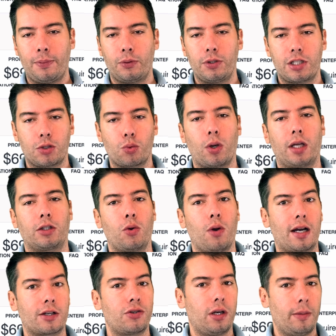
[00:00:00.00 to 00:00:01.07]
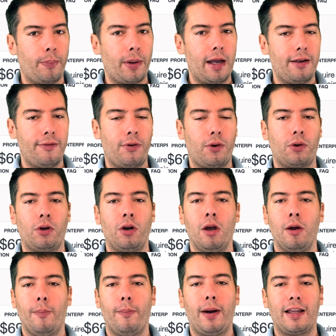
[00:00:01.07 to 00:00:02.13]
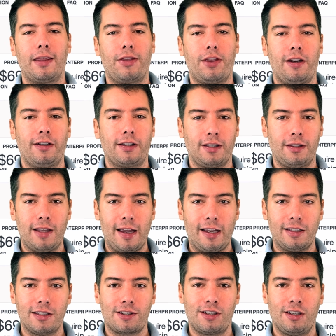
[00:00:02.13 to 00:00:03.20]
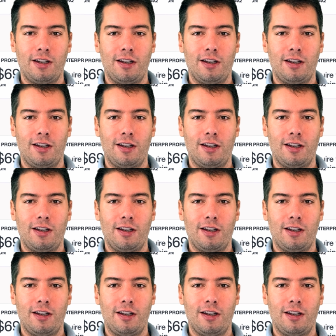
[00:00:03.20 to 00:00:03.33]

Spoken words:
which is what you actually pay for, by 30 days.